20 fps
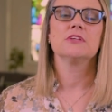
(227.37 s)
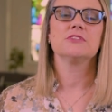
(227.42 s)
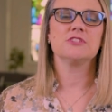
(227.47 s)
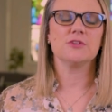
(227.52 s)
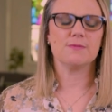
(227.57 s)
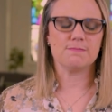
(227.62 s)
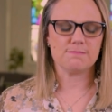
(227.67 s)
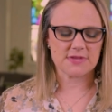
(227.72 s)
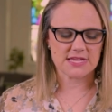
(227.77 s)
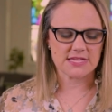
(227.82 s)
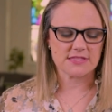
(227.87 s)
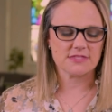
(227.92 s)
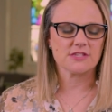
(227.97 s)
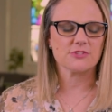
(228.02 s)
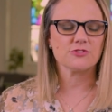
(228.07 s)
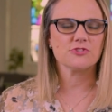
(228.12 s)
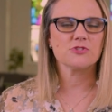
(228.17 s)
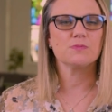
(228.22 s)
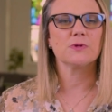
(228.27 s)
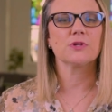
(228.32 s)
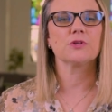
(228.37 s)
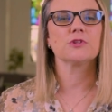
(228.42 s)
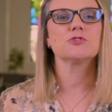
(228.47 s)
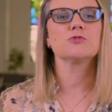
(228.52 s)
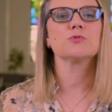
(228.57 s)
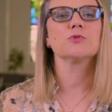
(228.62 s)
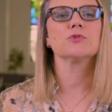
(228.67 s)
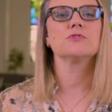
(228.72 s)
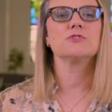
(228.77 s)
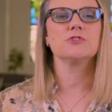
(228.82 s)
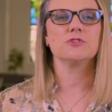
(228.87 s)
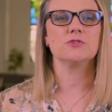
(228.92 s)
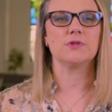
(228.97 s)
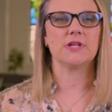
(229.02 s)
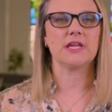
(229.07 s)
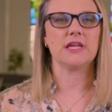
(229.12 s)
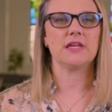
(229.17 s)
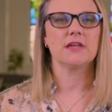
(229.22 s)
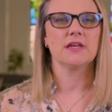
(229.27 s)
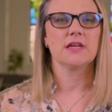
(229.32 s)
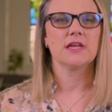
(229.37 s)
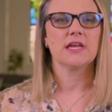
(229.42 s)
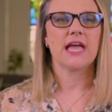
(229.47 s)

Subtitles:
to meet their spiritual duty